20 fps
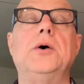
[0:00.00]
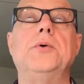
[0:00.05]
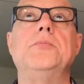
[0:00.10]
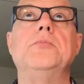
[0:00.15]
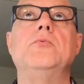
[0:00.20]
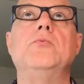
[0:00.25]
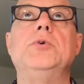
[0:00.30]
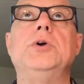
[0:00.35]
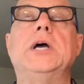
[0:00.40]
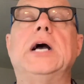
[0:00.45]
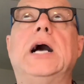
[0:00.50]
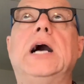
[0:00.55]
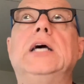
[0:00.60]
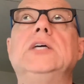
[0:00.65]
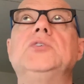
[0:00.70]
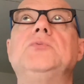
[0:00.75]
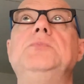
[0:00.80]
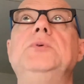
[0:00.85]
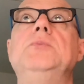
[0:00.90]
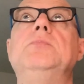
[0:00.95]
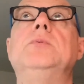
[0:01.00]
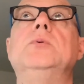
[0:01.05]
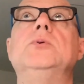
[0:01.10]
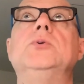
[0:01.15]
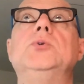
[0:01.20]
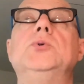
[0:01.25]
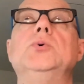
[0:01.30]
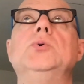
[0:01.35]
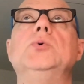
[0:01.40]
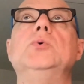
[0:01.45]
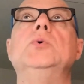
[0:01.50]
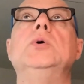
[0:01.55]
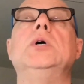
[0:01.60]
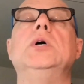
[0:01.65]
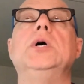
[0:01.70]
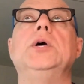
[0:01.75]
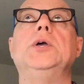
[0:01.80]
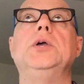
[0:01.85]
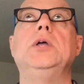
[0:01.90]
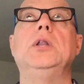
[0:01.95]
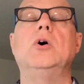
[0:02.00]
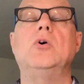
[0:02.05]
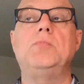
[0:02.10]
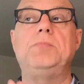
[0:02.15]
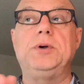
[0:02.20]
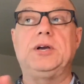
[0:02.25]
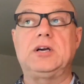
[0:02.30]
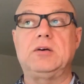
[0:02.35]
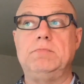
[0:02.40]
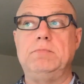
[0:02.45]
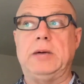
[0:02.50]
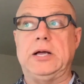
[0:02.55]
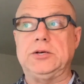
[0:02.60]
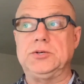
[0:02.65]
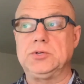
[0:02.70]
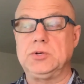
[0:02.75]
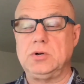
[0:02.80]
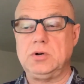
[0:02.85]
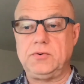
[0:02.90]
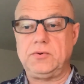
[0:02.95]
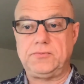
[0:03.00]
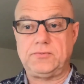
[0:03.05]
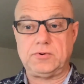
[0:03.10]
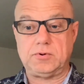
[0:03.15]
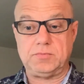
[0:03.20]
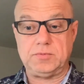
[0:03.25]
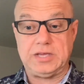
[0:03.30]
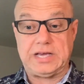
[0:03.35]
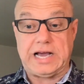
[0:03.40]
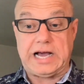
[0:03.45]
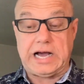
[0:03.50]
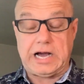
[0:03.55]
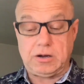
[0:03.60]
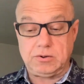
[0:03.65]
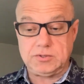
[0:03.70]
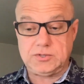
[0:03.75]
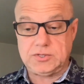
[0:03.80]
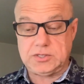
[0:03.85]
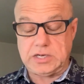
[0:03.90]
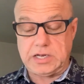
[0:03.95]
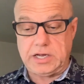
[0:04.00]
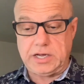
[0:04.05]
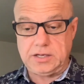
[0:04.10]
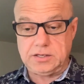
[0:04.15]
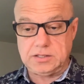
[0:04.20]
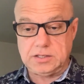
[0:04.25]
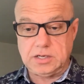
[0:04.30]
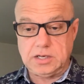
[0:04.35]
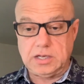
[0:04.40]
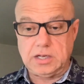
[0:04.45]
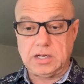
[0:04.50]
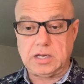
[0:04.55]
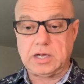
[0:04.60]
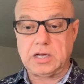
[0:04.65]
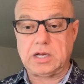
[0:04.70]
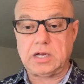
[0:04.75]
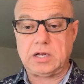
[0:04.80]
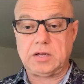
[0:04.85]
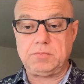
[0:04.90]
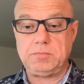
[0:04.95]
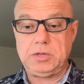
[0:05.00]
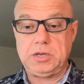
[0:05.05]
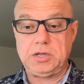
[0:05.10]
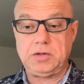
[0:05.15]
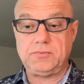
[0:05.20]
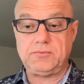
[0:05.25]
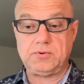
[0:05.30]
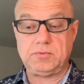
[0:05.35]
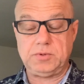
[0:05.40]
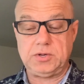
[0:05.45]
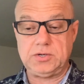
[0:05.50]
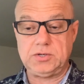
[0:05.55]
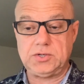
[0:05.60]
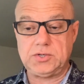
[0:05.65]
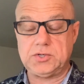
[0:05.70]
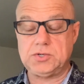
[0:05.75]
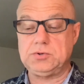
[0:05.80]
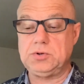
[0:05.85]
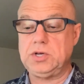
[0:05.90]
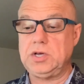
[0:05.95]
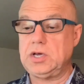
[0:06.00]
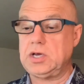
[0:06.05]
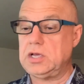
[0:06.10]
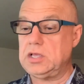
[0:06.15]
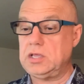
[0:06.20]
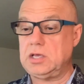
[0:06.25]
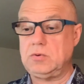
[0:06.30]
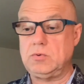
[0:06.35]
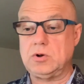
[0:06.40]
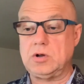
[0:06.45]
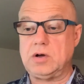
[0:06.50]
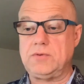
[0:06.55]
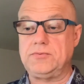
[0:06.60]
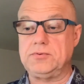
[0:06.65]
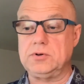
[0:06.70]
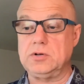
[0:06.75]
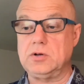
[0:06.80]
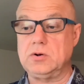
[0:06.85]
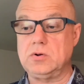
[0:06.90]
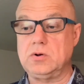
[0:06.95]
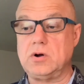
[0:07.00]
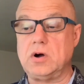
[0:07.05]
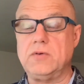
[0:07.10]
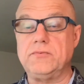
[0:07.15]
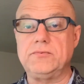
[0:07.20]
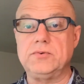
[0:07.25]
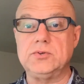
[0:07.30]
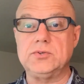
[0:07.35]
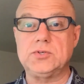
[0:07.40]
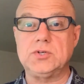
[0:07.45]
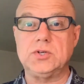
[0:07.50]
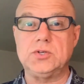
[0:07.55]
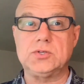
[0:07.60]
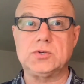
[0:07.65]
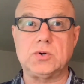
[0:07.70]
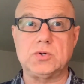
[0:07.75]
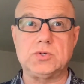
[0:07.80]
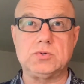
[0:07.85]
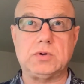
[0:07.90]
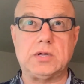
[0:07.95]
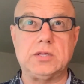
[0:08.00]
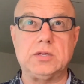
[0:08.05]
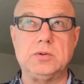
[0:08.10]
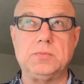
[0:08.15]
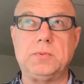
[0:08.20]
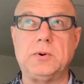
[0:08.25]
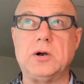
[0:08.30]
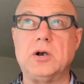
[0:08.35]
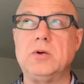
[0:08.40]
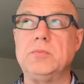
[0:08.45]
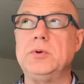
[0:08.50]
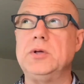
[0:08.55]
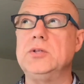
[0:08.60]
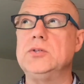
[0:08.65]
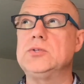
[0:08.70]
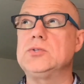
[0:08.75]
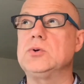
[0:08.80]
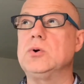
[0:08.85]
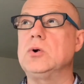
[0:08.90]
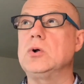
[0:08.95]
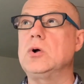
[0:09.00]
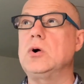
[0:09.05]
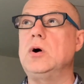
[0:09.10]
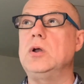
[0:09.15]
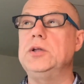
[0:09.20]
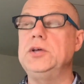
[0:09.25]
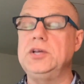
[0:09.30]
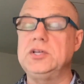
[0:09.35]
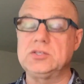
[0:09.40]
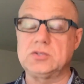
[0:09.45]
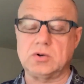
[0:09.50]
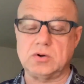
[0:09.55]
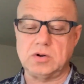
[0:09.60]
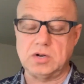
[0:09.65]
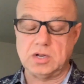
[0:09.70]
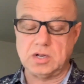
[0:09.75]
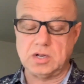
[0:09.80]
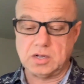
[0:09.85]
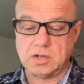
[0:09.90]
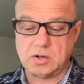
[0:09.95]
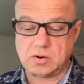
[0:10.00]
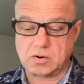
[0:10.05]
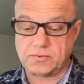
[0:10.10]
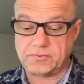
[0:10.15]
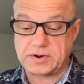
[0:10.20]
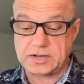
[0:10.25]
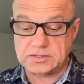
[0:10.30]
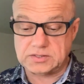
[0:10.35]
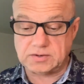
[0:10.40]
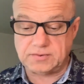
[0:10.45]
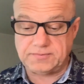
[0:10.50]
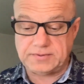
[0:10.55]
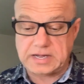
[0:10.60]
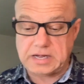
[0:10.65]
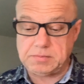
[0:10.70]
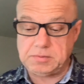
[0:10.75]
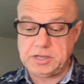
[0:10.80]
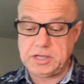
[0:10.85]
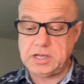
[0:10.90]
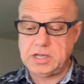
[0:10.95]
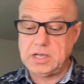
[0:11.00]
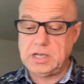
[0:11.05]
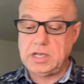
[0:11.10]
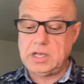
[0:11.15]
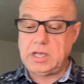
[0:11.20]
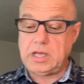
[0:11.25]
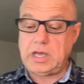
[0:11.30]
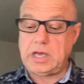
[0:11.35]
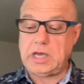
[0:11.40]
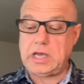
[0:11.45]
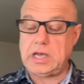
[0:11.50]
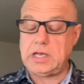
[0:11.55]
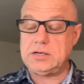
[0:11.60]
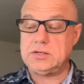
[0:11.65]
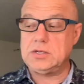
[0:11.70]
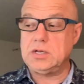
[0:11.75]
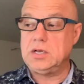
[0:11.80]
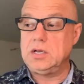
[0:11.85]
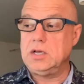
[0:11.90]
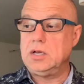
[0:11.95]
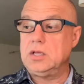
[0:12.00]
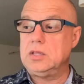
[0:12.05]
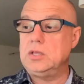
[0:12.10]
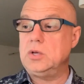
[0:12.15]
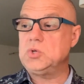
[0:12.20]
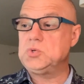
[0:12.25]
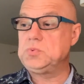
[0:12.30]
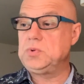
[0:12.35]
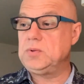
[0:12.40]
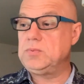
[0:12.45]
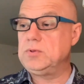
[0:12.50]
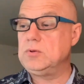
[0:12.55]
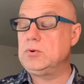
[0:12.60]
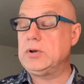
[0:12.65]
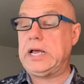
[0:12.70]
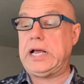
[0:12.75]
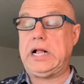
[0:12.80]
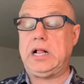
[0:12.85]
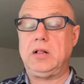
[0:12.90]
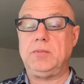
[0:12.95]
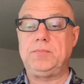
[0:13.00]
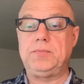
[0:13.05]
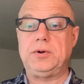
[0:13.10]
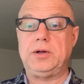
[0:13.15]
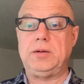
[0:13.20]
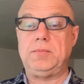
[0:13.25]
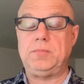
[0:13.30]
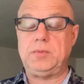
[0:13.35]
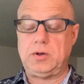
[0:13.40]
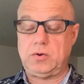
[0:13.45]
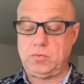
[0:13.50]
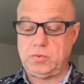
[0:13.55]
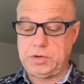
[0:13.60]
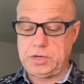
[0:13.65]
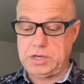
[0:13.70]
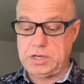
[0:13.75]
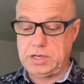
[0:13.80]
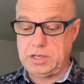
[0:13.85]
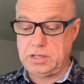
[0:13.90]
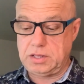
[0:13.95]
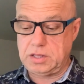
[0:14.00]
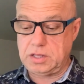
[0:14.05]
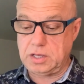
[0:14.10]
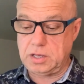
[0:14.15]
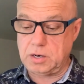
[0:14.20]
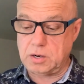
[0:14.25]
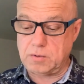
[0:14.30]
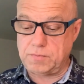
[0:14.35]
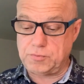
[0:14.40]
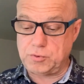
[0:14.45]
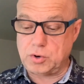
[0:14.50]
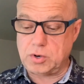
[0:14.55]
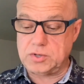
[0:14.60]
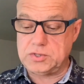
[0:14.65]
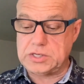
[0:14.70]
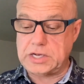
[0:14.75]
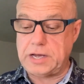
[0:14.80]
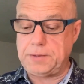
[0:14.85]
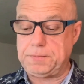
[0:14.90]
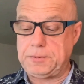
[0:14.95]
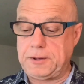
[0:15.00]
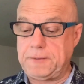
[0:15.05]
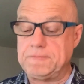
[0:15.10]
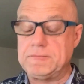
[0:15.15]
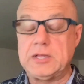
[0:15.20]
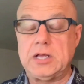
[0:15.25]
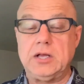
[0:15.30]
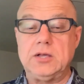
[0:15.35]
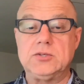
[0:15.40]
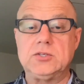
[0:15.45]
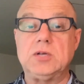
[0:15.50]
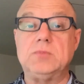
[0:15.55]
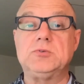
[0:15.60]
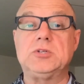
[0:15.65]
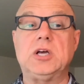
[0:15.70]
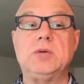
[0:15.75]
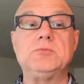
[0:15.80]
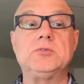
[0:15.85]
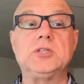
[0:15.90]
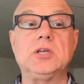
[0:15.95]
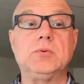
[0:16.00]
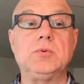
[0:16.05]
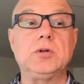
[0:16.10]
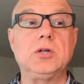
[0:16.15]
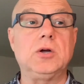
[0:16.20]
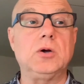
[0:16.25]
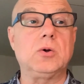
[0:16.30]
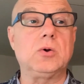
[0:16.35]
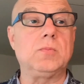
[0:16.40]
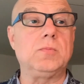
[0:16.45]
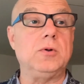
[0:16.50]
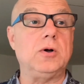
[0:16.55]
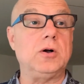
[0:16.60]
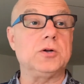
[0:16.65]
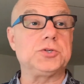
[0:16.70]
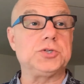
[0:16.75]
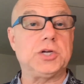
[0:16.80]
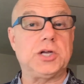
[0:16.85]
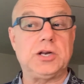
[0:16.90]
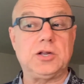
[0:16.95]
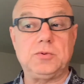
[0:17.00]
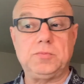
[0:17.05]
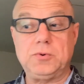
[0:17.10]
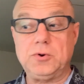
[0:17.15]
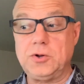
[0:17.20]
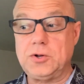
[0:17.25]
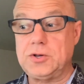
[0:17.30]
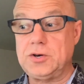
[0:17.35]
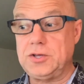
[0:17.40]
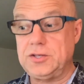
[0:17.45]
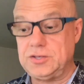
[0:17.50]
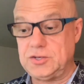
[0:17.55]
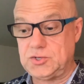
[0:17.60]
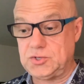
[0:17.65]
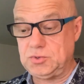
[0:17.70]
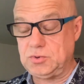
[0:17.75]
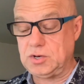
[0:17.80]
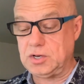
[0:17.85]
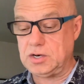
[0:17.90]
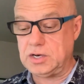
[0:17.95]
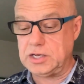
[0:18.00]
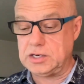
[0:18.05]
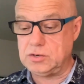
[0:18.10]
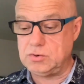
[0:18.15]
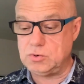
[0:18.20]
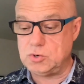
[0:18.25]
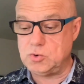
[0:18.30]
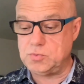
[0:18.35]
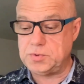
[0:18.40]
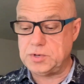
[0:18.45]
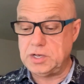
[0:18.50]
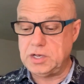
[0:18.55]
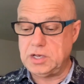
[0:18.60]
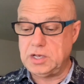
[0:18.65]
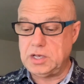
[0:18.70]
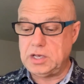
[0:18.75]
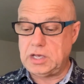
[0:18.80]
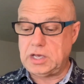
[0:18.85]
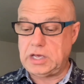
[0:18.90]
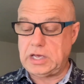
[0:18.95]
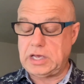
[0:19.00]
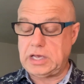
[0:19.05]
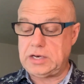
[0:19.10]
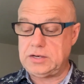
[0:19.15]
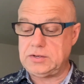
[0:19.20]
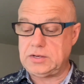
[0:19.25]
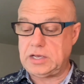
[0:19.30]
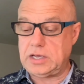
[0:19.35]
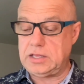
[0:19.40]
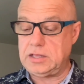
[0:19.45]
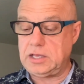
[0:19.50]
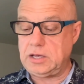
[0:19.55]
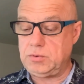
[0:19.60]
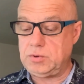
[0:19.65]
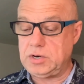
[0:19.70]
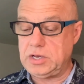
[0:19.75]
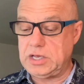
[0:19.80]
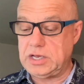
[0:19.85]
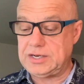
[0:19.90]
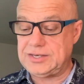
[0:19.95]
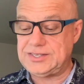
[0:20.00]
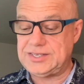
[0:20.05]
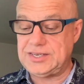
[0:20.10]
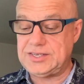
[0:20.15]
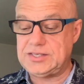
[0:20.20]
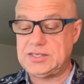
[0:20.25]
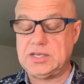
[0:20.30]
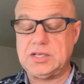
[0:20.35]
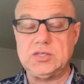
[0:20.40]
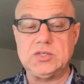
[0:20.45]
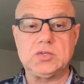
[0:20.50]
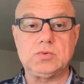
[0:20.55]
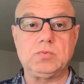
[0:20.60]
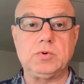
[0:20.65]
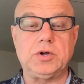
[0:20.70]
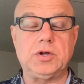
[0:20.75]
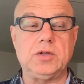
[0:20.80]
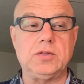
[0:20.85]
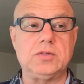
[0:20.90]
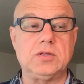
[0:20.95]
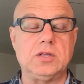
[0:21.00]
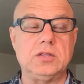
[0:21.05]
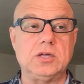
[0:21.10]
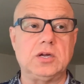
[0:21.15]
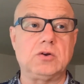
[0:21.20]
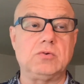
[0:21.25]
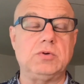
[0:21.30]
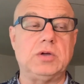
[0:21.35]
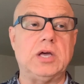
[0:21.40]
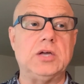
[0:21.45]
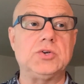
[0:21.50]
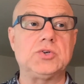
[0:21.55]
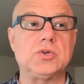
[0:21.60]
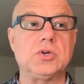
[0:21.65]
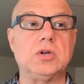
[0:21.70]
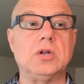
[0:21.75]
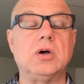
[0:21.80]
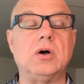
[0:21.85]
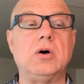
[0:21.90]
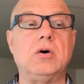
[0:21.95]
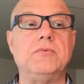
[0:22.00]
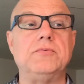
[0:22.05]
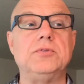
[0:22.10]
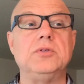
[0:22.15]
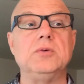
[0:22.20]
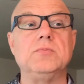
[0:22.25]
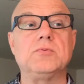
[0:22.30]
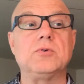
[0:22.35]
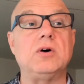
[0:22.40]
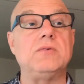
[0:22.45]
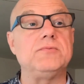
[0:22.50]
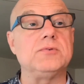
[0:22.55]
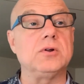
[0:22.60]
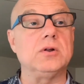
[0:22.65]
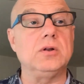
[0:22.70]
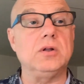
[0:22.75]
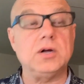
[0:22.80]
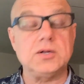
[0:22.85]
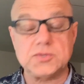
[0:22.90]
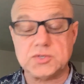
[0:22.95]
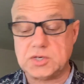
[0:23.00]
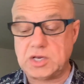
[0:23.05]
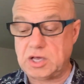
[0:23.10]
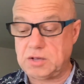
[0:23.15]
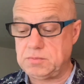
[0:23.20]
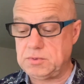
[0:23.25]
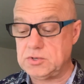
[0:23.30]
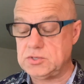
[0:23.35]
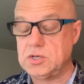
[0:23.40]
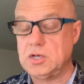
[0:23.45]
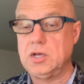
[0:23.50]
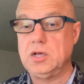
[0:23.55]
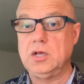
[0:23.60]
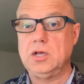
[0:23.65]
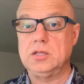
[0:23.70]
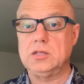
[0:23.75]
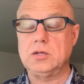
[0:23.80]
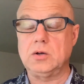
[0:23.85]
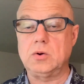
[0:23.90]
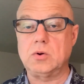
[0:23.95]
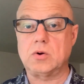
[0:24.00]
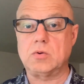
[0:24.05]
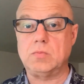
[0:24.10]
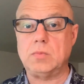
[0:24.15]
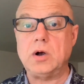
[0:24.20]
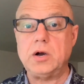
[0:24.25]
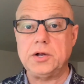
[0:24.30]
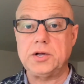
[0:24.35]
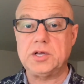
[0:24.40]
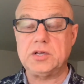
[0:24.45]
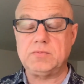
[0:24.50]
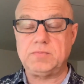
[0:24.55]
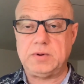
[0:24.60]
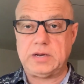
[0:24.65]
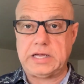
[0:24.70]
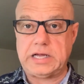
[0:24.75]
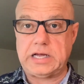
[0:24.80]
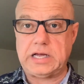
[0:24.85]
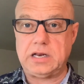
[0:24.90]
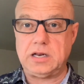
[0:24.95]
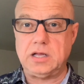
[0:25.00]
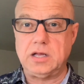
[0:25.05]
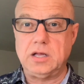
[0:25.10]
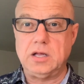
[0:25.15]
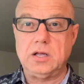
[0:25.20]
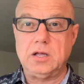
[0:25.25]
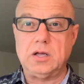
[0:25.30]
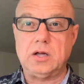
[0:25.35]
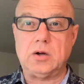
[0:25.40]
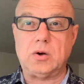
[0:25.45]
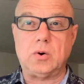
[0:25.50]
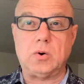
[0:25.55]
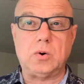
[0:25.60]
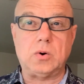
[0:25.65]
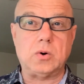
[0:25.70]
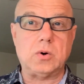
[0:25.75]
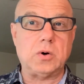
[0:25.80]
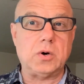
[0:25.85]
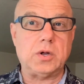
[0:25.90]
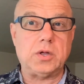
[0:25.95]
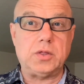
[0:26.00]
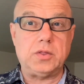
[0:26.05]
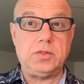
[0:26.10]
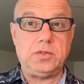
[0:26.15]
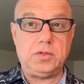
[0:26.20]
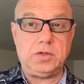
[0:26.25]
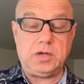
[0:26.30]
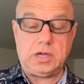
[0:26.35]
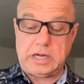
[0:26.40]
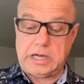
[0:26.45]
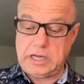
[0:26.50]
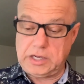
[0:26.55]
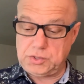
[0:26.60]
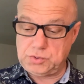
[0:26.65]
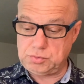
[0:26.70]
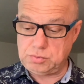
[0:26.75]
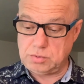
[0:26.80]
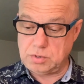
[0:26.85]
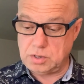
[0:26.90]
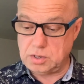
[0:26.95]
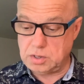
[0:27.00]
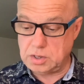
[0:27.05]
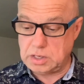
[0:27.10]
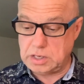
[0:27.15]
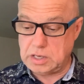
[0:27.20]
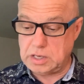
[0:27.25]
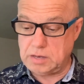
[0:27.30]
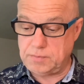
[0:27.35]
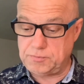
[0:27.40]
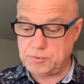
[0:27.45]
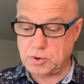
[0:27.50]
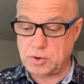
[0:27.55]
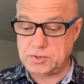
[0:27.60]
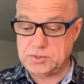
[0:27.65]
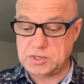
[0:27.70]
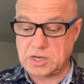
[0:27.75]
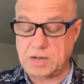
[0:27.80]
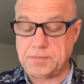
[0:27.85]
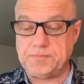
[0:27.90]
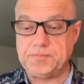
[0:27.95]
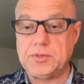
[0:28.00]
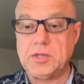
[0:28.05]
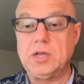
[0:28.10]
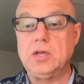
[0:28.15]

we asked people to pick a mentor from the outside, meaning from industry, and they would often go to conferences or to other departments or colleagues or friends and family, and those people would help them with prototyping. Sometimes they would go to blockchain at Berkeley, the student-led group, and they would get assistance with the creation of the profit and loss statement, the go-to-market plan, or the actual prototype.